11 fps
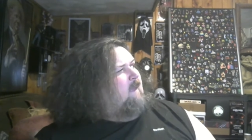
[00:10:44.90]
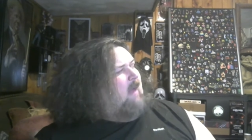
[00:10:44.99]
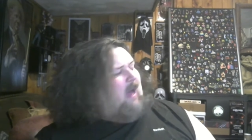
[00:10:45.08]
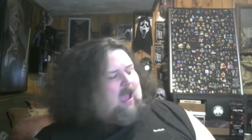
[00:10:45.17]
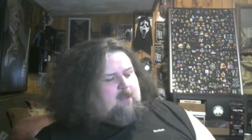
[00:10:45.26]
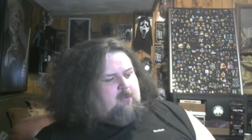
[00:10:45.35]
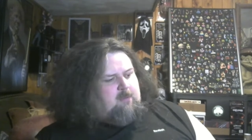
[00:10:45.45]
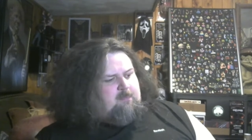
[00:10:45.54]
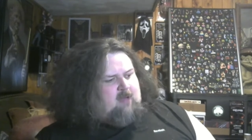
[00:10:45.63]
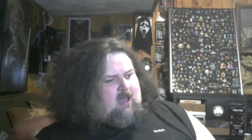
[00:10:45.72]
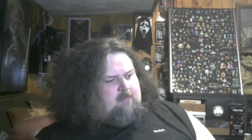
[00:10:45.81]
I would
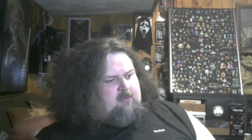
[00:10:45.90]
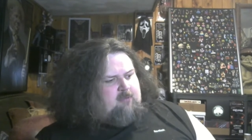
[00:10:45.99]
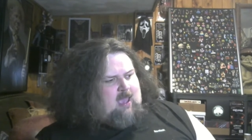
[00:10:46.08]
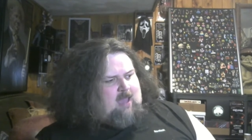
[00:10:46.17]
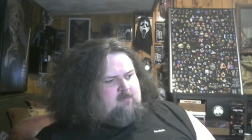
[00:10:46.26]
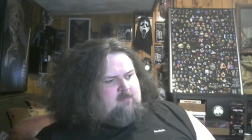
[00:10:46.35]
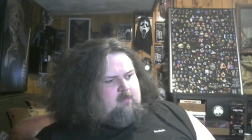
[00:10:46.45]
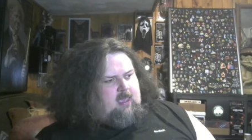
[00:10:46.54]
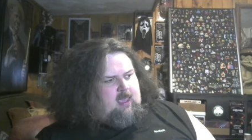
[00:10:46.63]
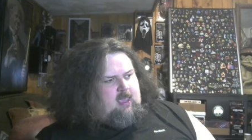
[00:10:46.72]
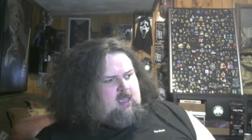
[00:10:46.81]
probably have to
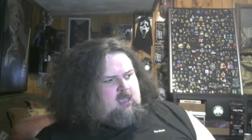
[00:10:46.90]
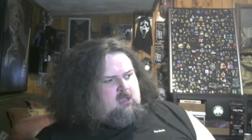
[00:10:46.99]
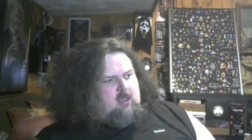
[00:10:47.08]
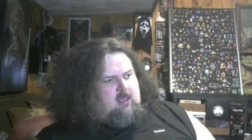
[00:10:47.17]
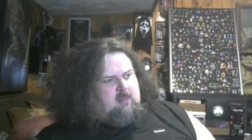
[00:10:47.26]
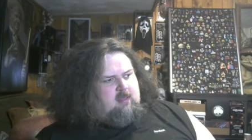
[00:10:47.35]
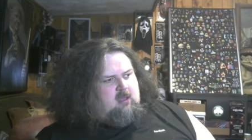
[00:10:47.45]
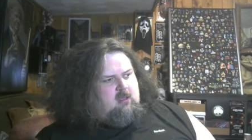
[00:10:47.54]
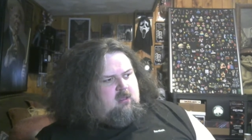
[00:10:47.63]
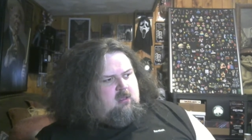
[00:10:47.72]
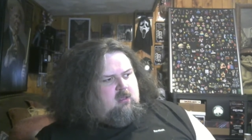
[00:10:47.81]
be either
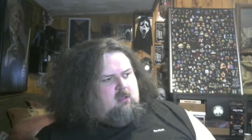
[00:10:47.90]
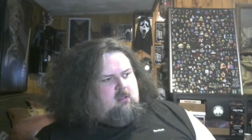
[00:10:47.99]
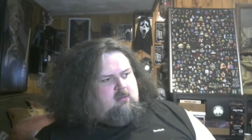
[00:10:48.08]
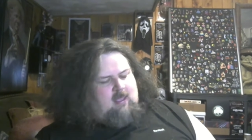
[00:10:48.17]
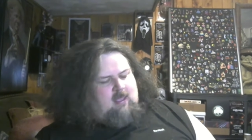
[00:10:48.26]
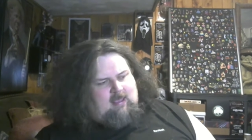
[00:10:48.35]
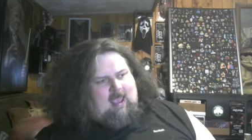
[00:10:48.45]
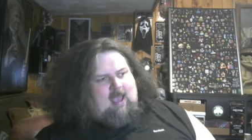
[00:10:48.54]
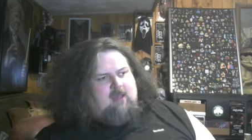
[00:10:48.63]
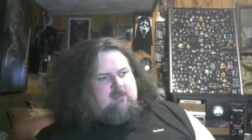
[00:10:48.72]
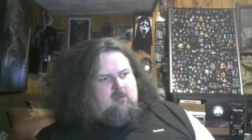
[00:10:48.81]
Nick
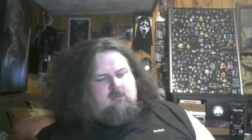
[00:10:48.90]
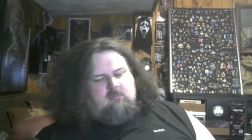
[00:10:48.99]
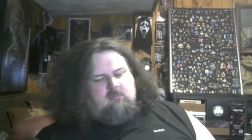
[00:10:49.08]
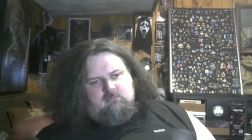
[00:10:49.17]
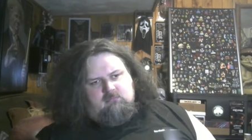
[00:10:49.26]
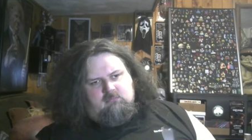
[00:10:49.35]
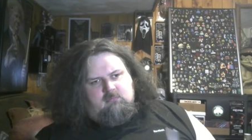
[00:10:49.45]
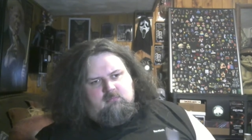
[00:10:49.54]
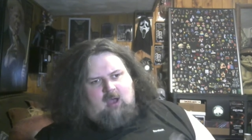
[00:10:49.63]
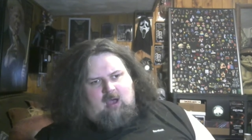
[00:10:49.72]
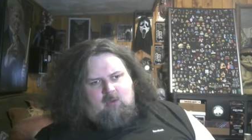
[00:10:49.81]
Castle,
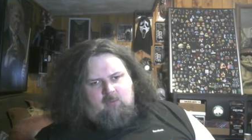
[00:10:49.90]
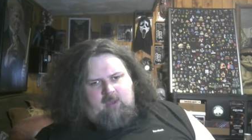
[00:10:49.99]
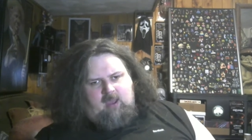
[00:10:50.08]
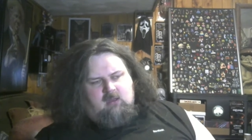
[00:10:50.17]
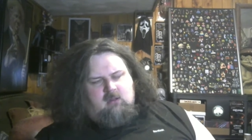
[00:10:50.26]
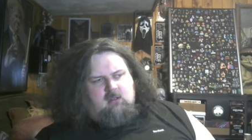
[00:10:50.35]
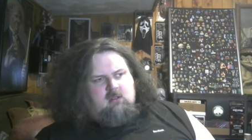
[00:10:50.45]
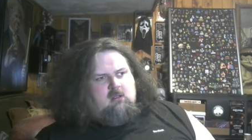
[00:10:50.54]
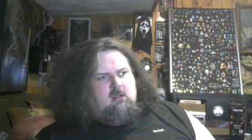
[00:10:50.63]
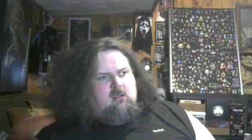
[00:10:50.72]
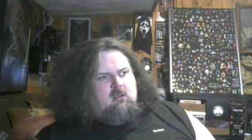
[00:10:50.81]
you know, Halloween,
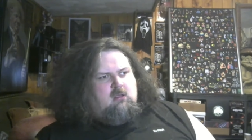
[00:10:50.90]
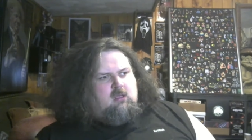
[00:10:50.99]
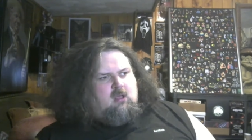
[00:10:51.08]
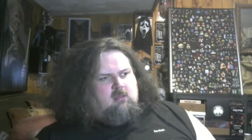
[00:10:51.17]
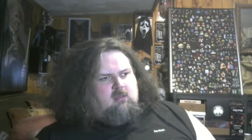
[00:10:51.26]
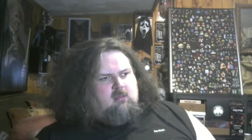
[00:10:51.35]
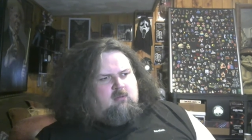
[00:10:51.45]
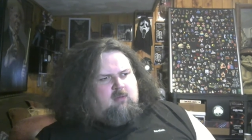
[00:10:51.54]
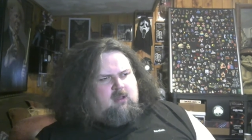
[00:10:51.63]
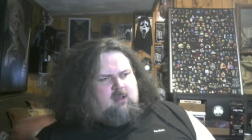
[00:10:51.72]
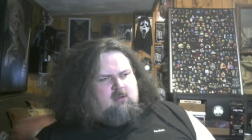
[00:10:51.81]
you know, the
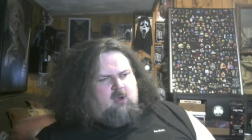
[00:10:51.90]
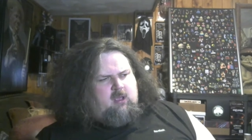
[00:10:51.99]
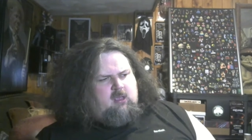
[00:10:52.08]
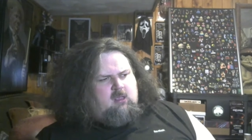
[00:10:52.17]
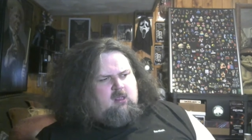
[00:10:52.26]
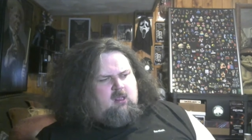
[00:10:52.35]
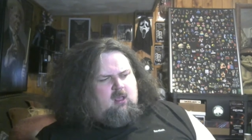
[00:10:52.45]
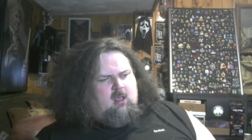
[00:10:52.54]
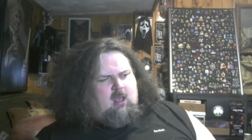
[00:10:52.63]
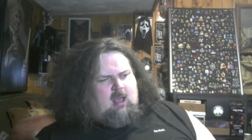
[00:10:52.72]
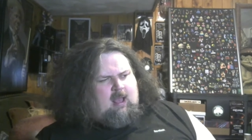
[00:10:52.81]
Illinois,
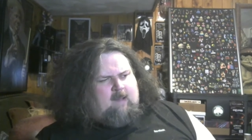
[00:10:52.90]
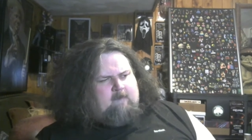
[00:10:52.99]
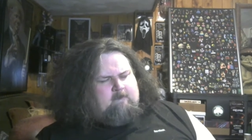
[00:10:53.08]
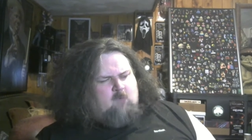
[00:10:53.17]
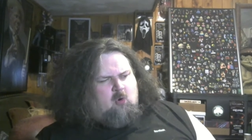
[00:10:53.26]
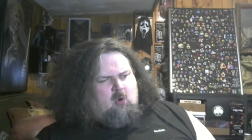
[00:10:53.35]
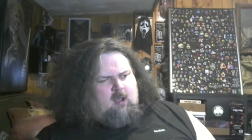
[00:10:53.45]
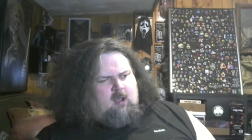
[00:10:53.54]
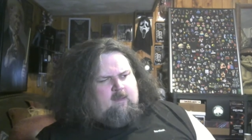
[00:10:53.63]
um, or